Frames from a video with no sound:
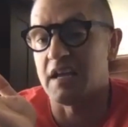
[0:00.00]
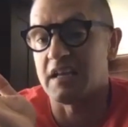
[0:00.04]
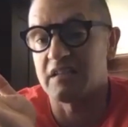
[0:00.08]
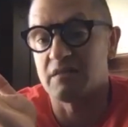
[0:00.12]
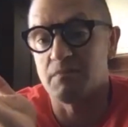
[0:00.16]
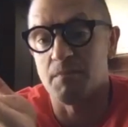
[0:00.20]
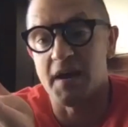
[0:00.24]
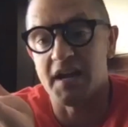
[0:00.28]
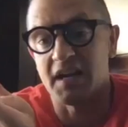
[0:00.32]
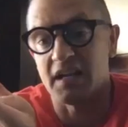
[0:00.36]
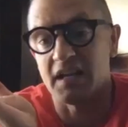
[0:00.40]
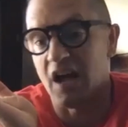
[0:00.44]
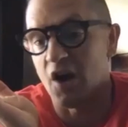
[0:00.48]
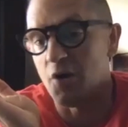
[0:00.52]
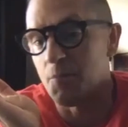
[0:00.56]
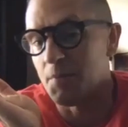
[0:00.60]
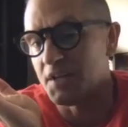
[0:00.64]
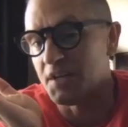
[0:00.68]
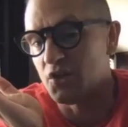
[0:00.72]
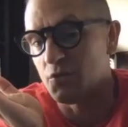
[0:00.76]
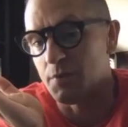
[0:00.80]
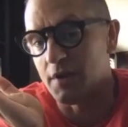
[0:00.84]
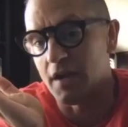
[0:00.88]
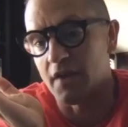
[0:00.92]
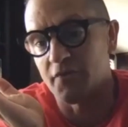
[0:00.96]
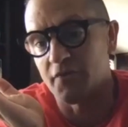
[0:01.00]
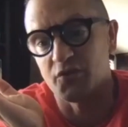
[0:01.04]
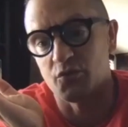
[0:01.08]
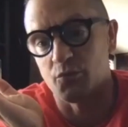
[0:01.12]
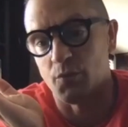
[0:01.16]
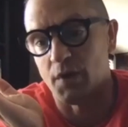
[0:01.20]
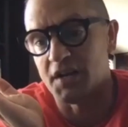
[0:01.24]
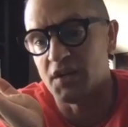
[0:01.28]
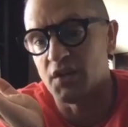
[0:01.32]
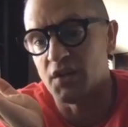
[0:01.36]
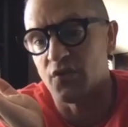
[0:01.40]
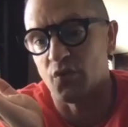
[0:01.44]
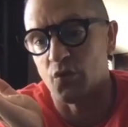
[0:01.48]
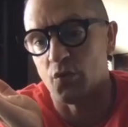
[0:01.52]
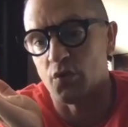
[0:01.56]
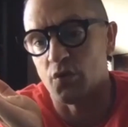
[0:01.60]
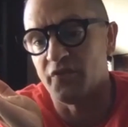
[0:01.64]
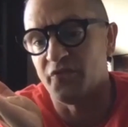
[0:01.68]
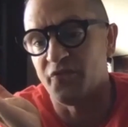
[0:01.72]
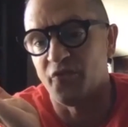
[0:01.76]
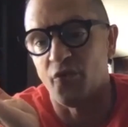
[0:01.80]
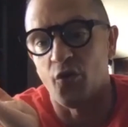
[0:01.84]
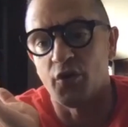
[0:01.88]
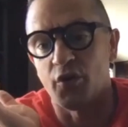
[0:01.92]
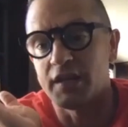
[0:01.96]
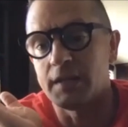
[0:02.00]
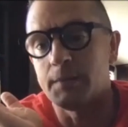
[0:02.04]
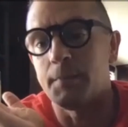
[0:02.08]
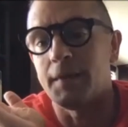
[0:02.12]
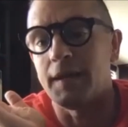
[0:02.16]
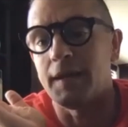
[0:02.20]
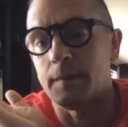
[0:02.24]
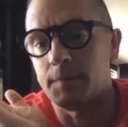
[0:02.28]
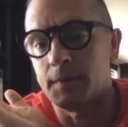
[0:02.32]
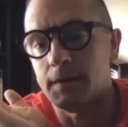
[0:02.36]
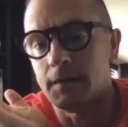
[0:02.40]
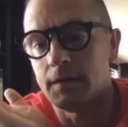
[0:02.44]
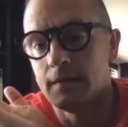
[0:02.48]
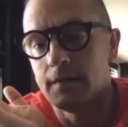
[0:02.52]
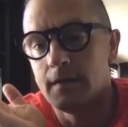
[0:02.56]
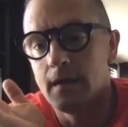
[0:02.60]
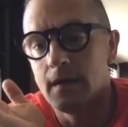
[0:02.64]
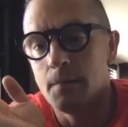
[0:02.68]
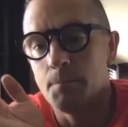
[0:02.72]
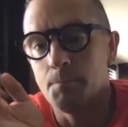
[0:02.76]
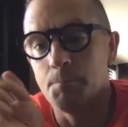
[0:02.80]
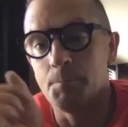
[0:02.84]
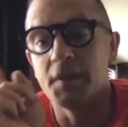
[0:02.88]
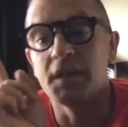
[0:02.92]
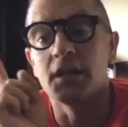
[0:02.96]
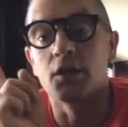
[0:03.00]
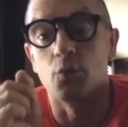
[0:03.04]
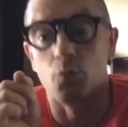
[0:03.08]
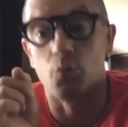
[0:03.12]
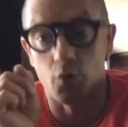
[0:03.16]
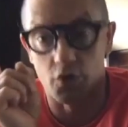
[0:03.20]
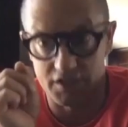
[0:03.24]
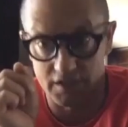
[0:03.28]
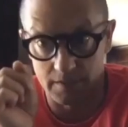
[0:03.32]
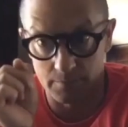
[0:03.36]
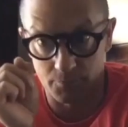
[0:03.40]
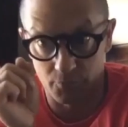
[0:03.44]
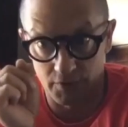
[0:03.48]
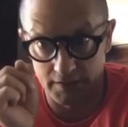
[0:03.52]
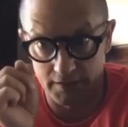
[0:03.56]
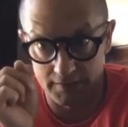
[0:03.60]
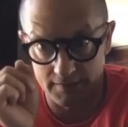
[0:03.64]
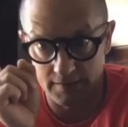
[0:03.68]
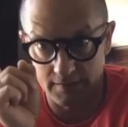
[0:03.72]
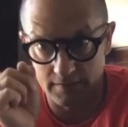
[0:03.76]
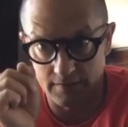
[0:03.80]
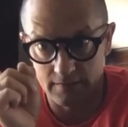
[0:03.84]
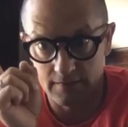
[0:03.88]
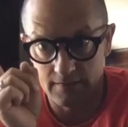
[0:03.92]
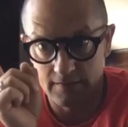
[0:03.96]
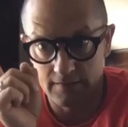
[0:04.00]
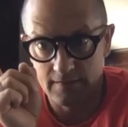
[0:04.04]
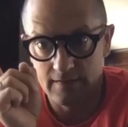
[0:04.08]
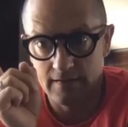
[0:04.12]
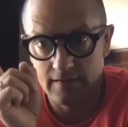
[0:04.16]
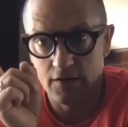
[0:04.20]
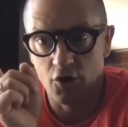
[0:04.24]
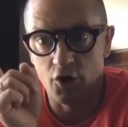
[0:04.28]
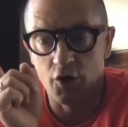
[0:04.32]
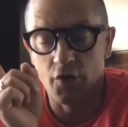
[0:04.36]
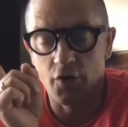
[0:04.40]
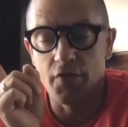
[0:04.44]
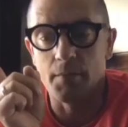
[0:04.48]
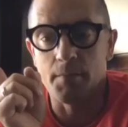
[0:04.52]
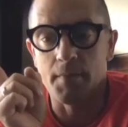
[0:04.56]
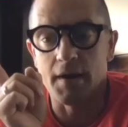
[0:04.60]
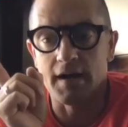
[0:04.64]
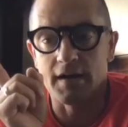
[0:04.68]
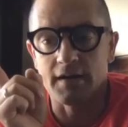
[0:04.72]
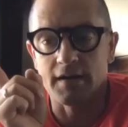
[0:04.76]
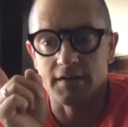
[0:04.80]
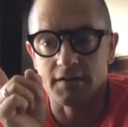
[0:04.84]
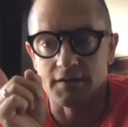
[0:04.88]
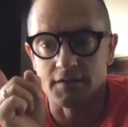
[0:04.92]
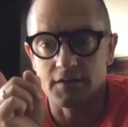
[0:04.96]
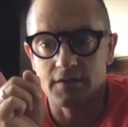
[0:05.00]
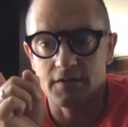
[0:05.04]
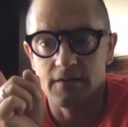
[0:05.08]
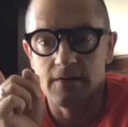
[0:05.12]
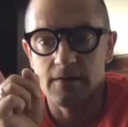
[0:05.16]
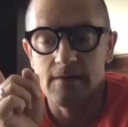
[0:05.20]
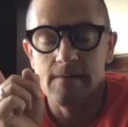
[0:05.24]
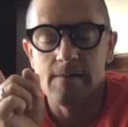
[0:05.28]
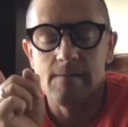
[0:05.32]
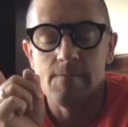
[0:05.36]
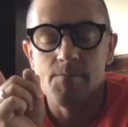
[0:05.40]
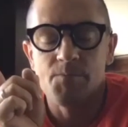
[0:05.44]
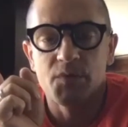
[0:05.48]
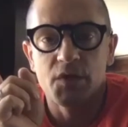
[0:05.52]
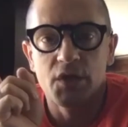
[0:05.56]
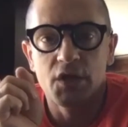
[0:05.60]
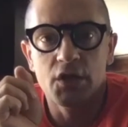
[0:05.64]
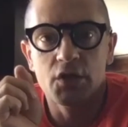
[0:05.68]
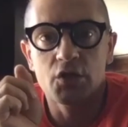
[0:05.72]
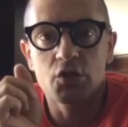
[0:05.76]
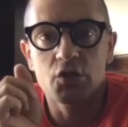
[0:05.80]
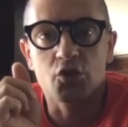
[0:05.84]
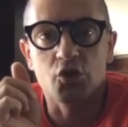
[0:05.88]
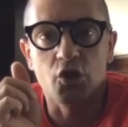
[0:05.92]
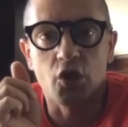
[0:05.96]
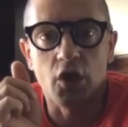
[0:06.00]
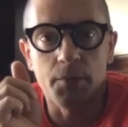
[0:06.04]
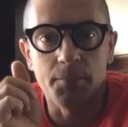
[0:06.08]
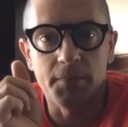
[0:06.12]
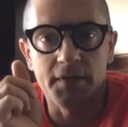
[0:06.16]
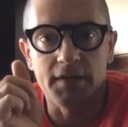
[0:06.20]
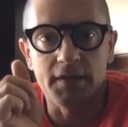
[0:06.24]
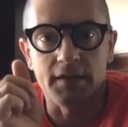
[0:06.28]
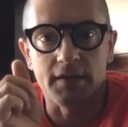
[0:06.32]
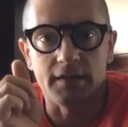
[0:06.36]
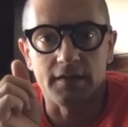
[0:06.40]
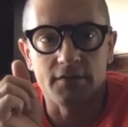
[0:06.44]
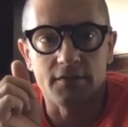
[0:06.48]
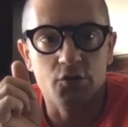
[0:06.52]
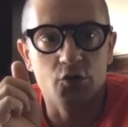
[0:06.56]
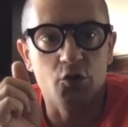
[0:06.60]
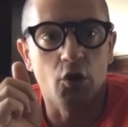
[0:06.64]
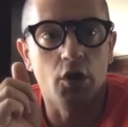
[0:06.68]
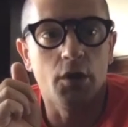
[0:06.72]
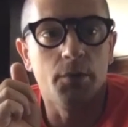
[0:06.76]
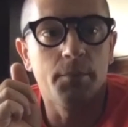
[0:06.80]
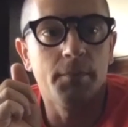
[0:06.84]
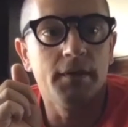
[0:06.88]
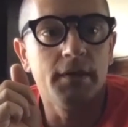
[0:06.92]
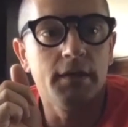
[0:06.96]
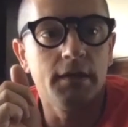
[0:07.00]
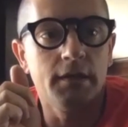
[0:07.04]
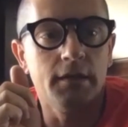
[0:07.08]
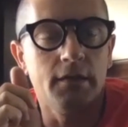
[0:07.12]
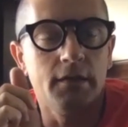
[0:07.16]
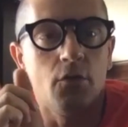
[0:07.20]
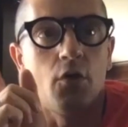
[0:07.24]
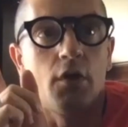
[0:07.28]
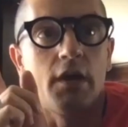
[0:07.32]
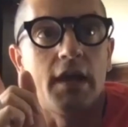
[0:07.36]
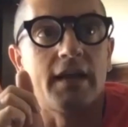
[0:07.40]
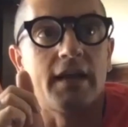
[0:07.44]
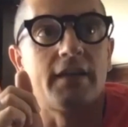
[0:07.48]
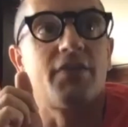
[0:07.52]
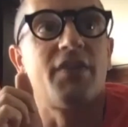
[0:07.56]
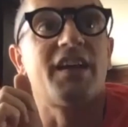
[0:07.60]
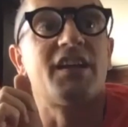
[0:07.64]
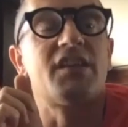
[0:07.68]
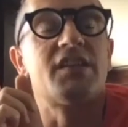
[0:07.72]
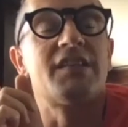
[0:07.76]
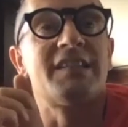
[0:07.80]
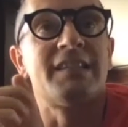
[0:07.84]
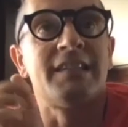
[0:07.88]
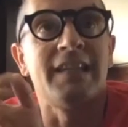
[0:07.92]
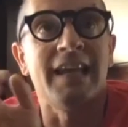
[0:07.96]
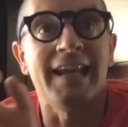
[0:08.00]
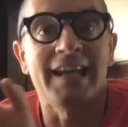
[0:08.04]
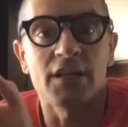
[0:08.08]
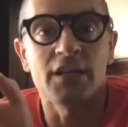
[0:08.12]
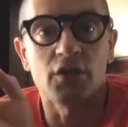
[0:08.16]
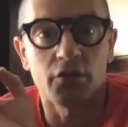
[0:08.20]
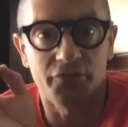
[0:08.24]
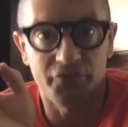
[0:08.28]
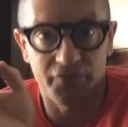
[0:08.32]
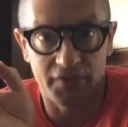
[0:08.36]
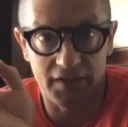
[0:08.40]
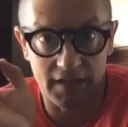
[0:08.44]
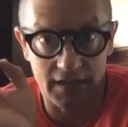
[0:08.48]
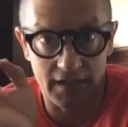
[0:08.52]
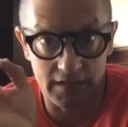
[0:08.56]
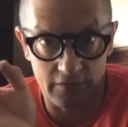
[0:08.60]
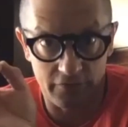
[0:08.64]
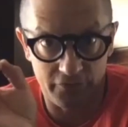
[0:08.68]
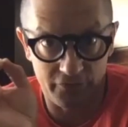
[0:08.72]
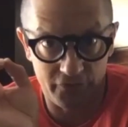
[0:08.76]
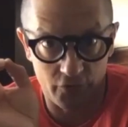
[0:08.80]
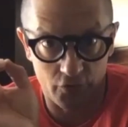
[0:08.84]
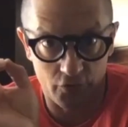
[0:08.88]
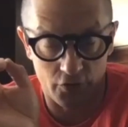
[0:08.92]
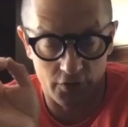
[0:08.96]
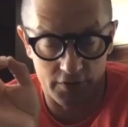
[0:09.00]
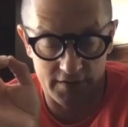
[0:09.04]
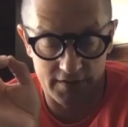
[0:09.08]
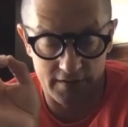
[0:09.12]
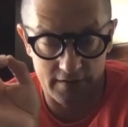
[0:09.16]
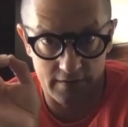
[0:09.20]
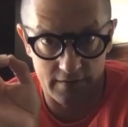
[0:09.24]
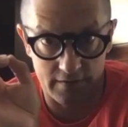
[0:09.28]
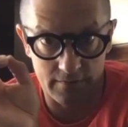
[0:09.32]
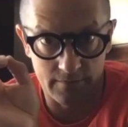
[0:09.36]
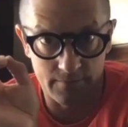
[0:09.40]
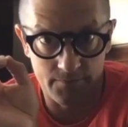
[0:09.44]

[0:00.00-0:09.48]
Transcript: Michael, how many do we have? 20, 30, 40 maybe mineral water brands on the market. In Germany, or like the state of California